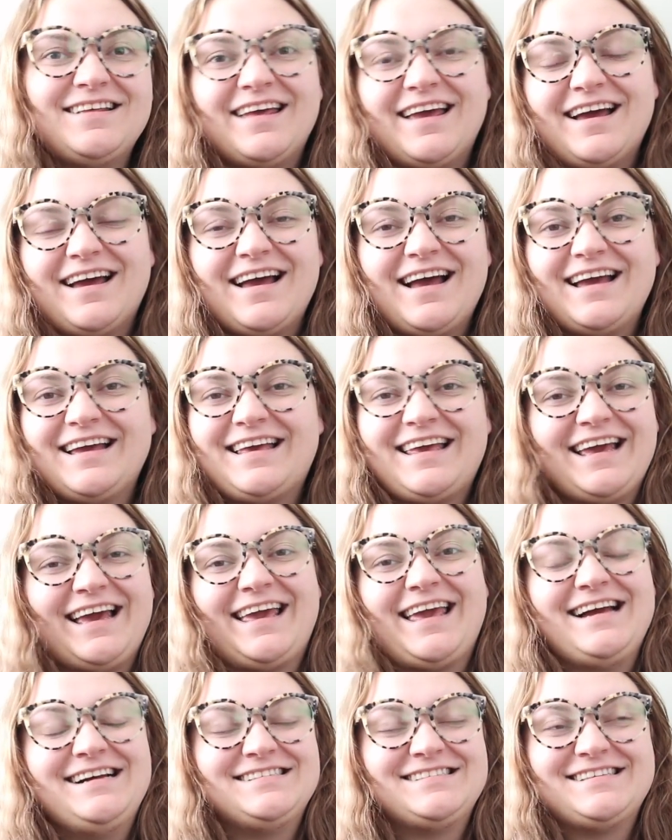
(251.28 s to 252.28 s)
yeah, I, I
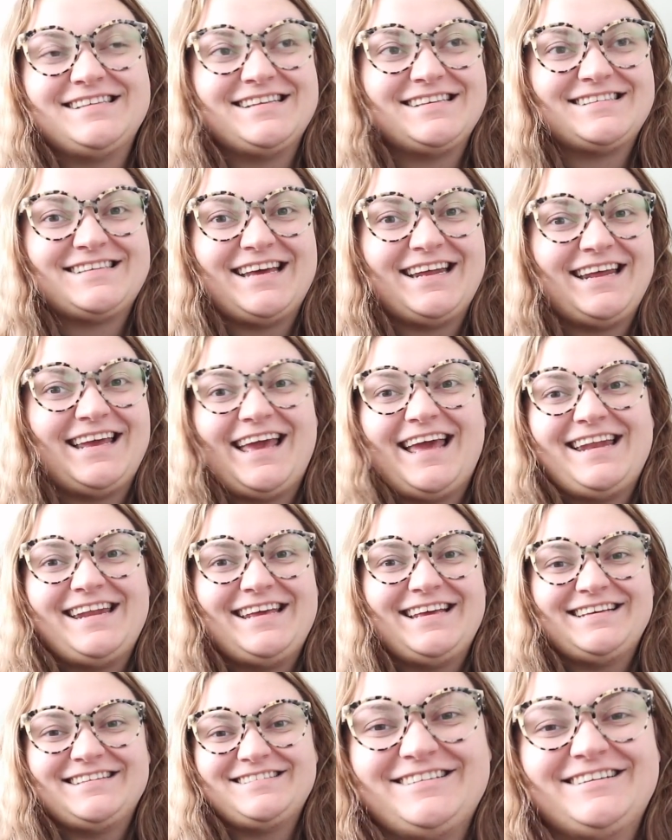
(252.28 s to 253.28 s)
can't see this getting any
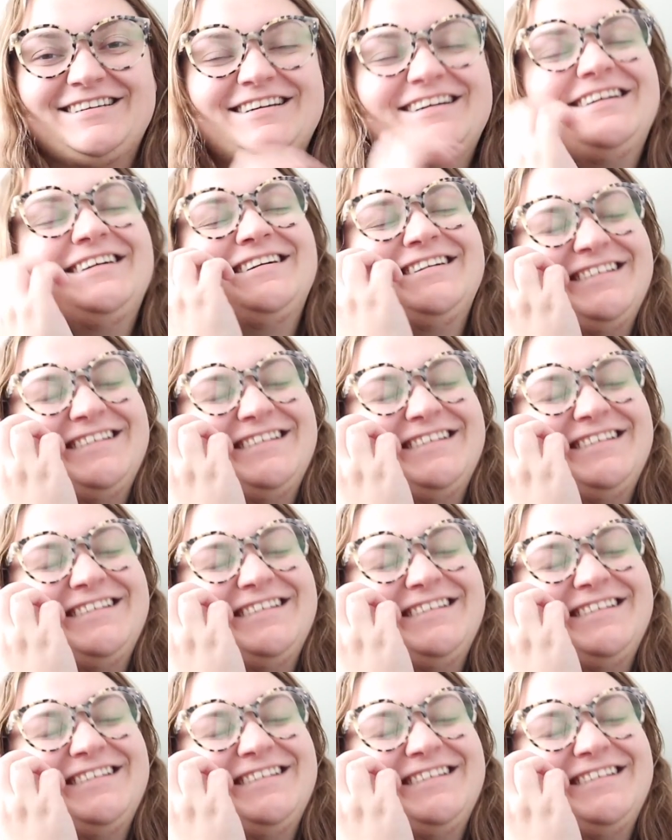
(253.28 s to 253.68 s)
easier.